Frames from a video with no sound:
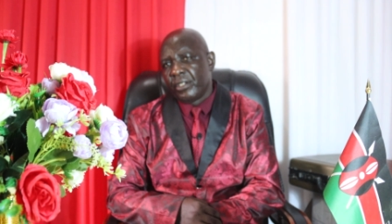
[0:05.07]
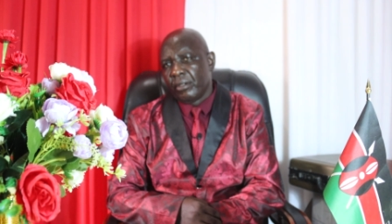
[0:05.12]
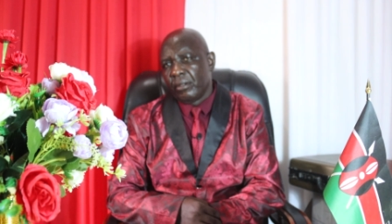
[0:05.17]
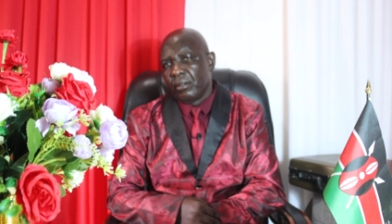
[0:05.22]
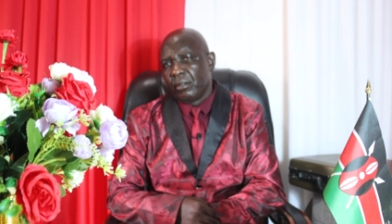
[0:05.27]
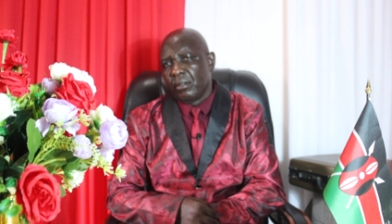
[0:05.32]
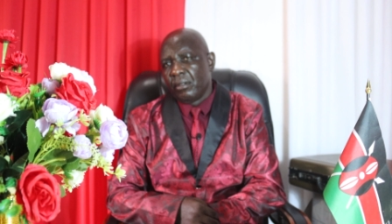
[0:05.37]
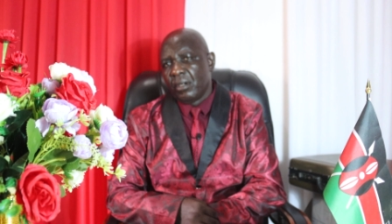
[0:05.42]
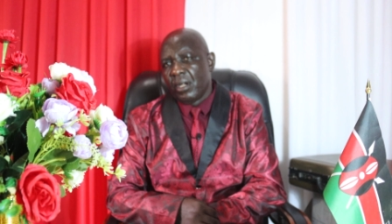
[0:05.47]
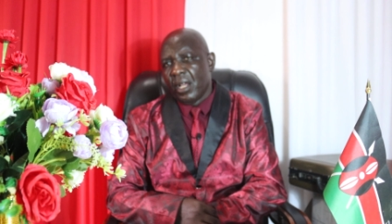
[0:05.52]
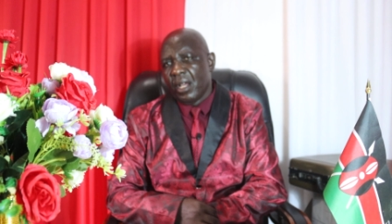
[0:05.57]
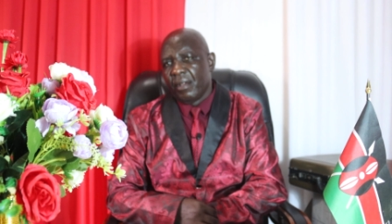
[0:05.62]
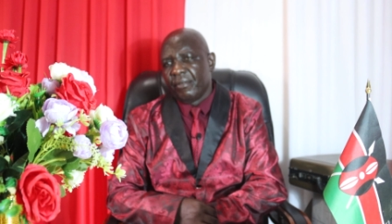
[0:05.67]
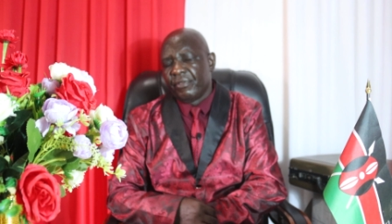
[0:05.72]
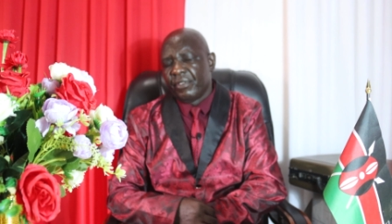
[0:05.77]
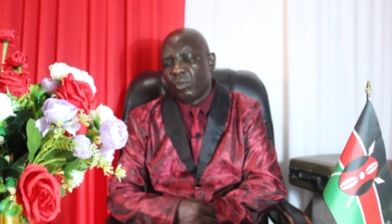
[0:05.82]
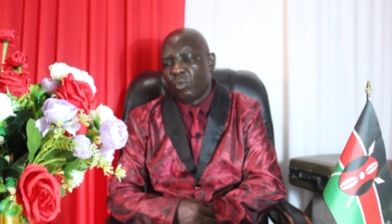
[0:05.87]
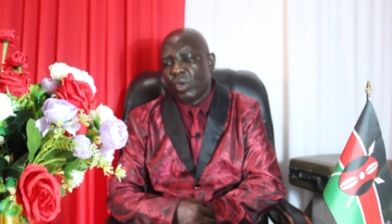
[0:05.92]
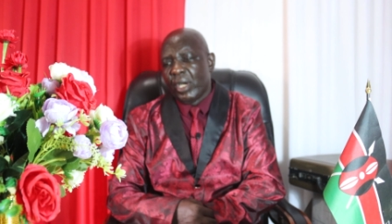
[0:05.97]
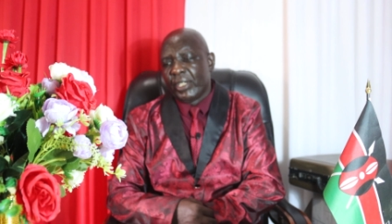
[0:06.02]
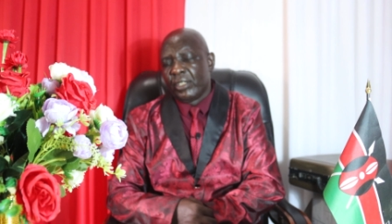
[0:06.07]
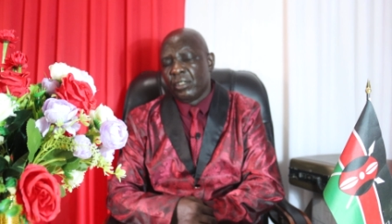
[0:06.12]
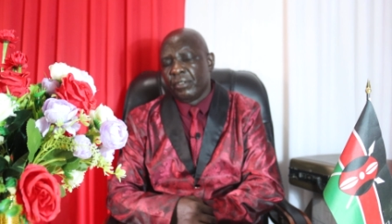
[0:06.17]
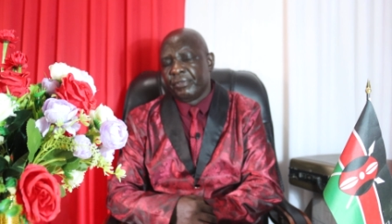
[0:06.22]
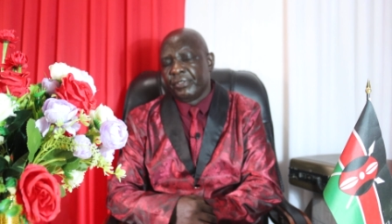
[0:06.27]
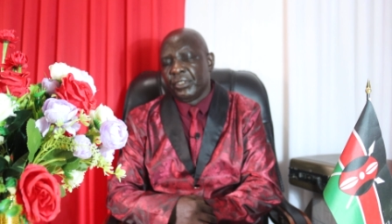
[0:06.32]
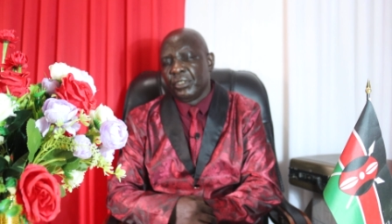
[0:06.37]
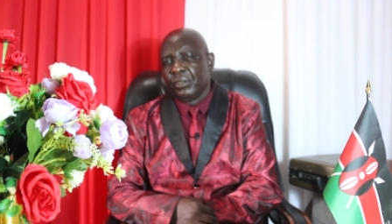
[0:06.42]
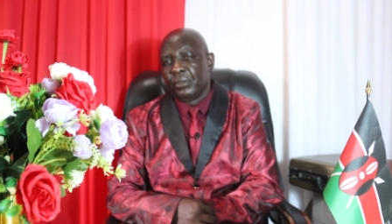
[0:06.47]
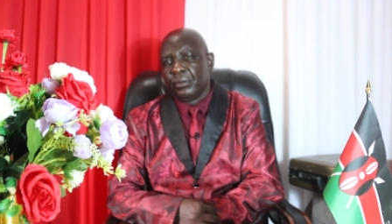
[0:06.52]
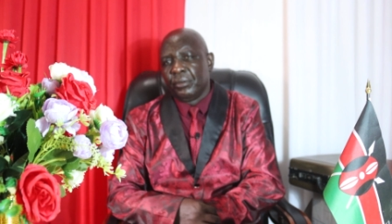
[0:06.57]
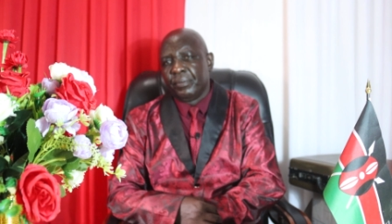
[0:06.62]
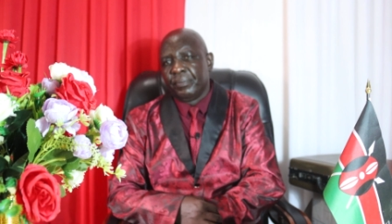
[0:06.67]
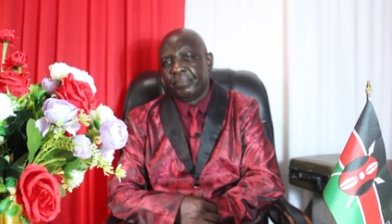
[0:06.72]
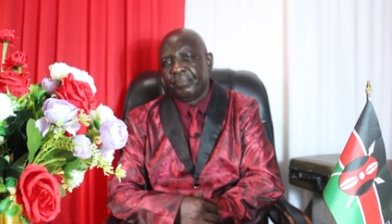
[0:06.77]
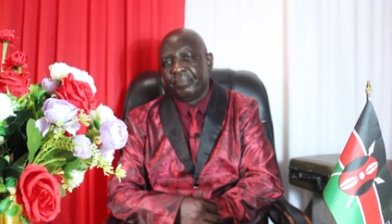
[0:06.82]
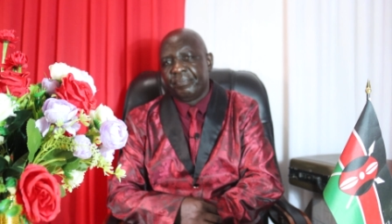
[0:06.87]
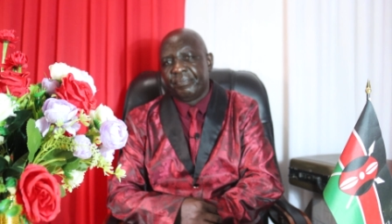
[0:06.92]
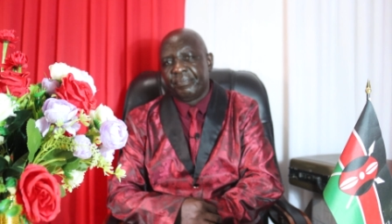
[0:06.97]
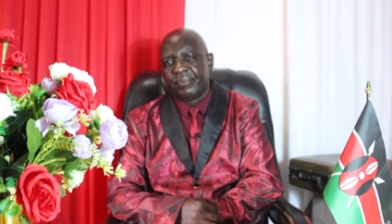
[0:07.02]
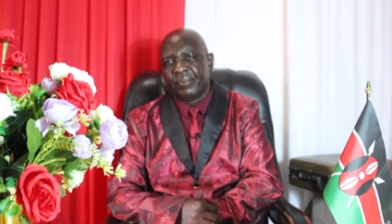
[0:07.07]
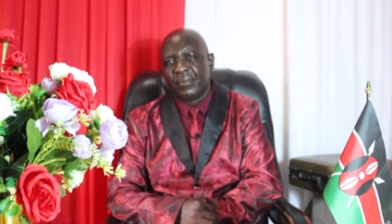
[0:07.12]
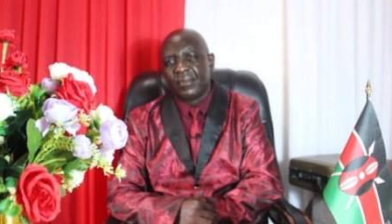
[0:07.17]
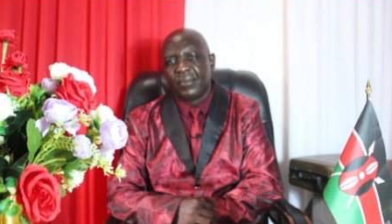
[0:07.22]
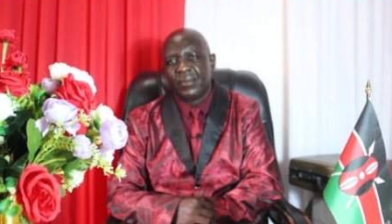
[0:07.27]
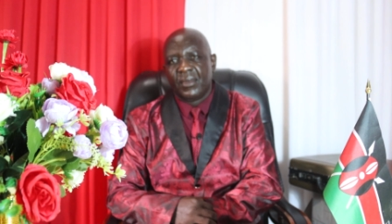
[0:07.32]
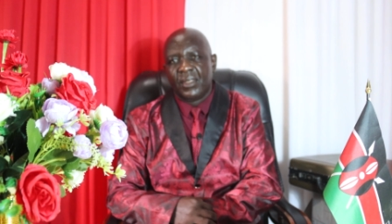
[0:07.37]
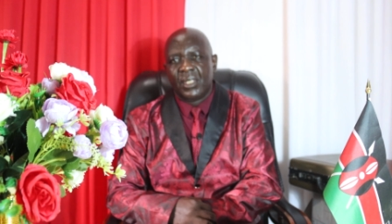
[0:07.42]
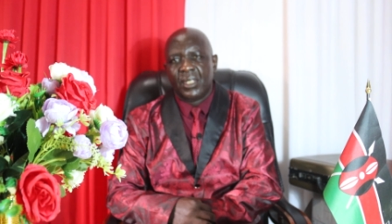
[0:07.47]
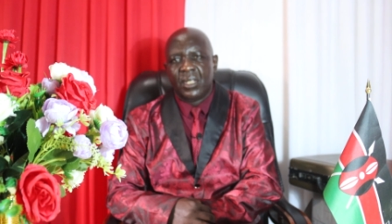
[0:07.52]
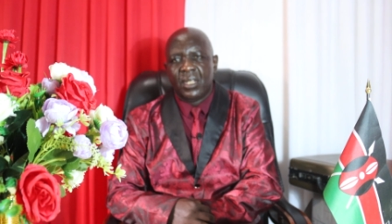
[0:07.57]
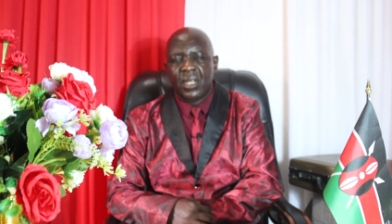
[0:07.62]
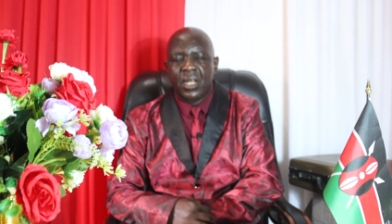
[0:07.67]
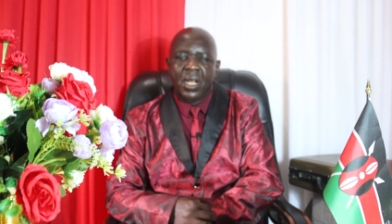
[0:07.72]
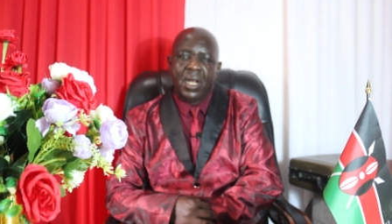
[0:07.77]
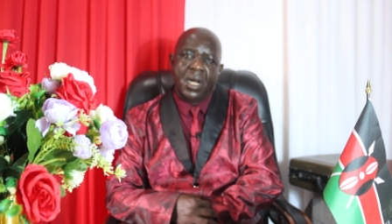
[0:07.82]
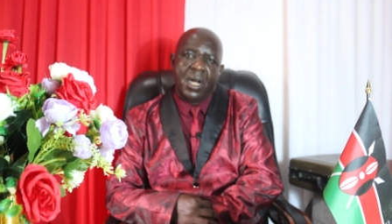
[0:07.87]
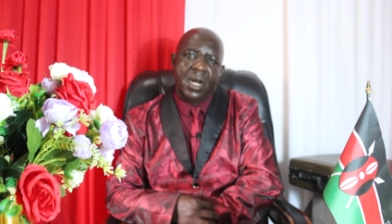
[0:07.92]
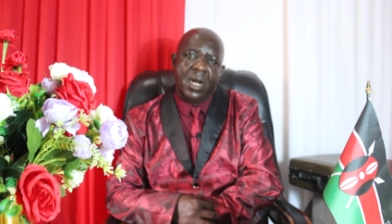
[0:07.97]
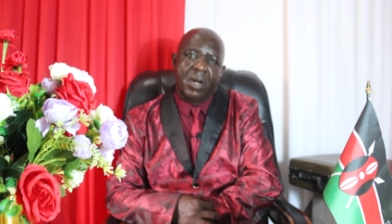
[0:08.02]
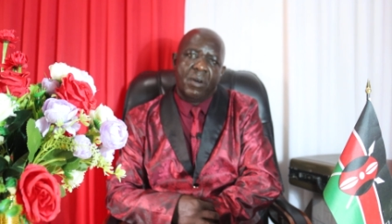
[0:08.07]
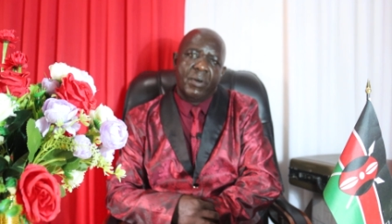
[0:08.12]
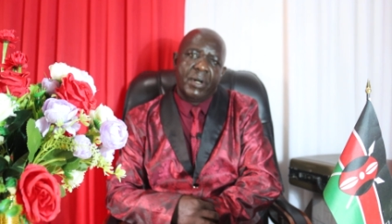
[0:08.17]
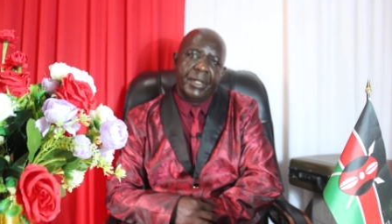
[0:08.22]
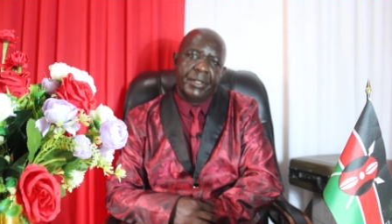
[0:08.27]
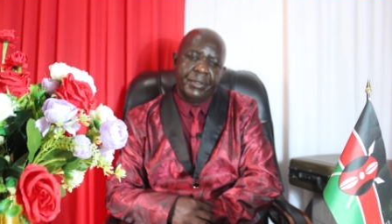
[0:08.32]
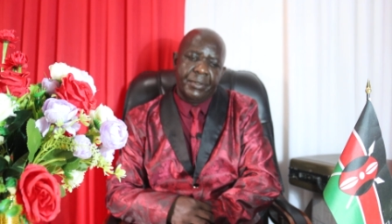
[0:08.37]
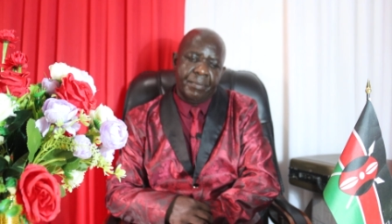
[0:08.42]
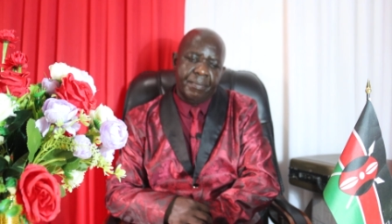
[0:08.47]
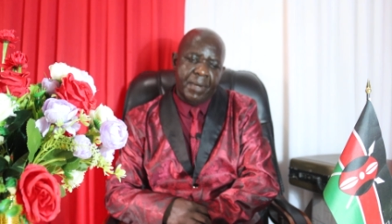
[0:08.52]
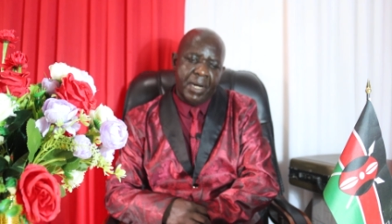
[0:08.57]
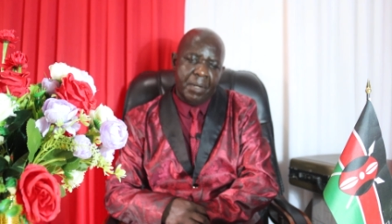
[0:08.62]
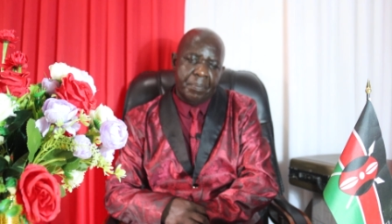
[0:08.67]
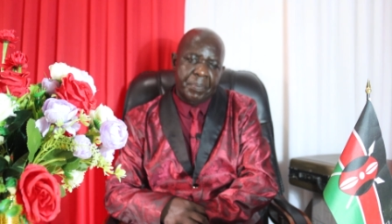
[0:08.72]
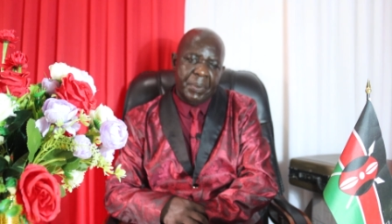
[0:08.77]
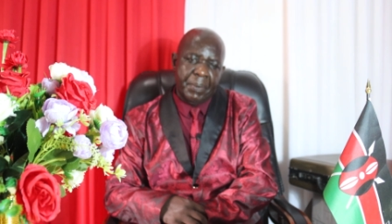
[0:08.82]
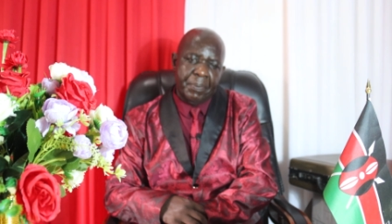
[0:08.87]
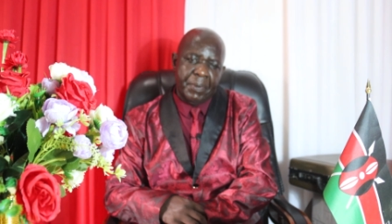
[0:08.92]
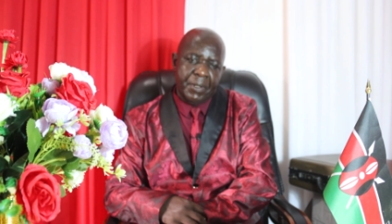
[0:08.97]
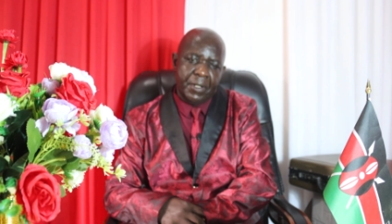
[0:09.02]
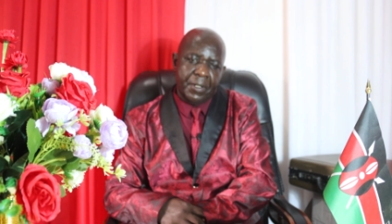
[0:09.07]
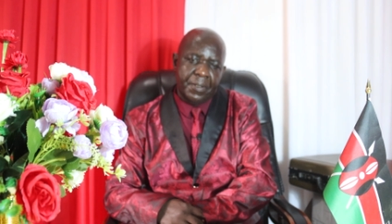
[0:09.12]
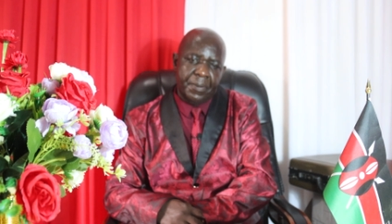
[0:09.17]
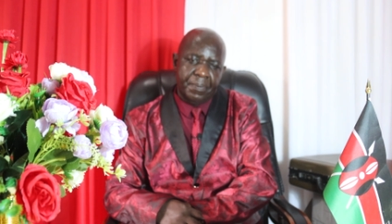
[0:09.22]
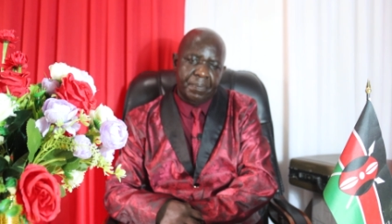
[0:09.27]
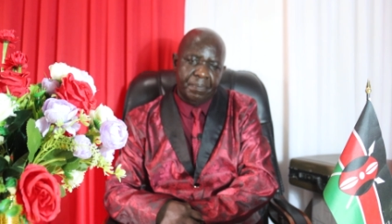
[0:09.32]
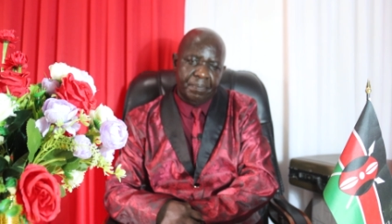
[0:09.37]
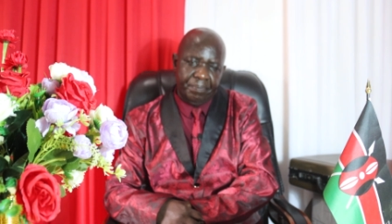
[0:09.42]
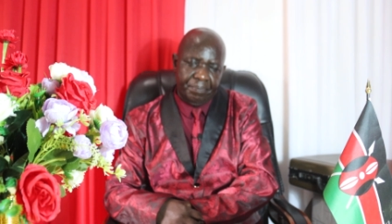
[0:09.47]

to every one of you. How are you, my people?